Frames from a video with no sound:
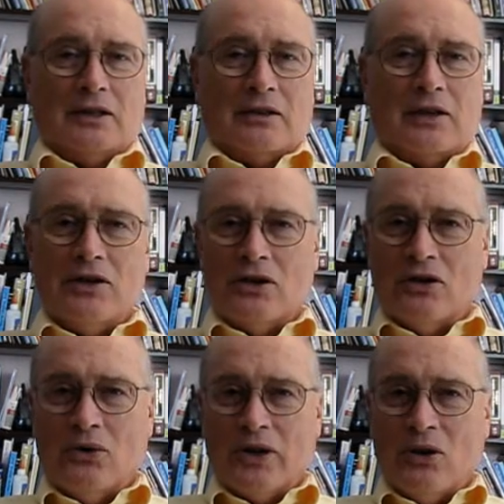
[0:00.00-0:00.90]
then you can
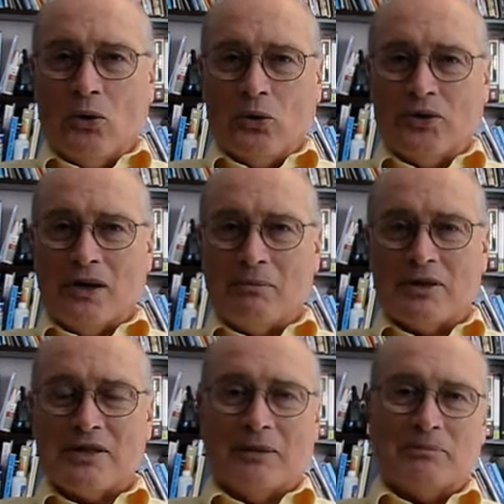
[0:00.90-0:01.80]
only hold
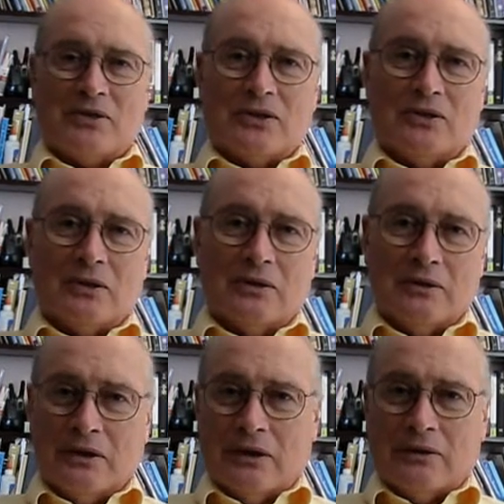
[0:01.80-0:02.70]
numbers up to
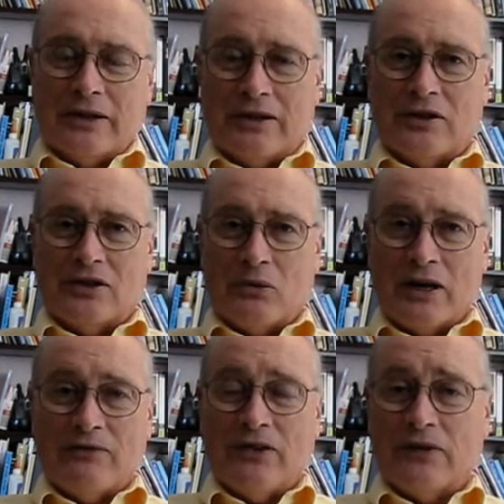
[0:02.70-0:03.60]
10 to the
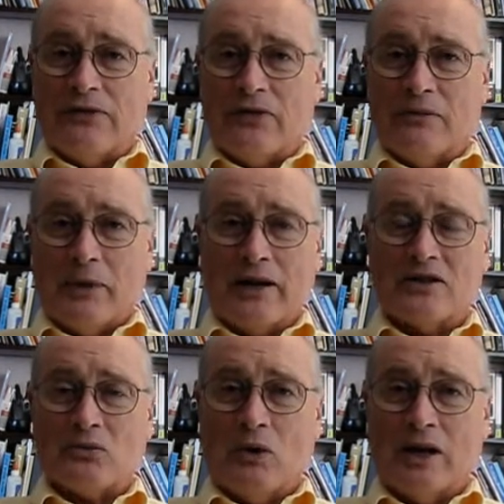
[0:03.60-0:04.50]
25th
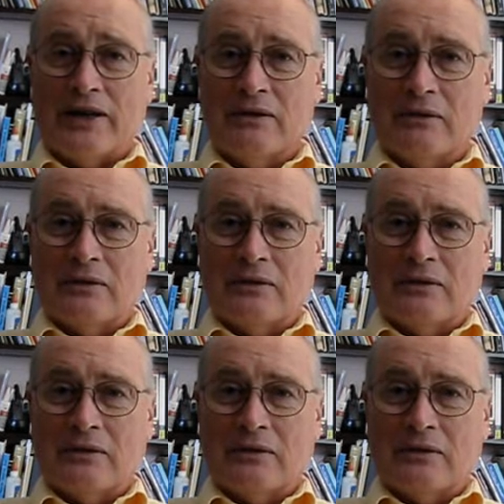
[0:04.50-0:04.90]
minus 1.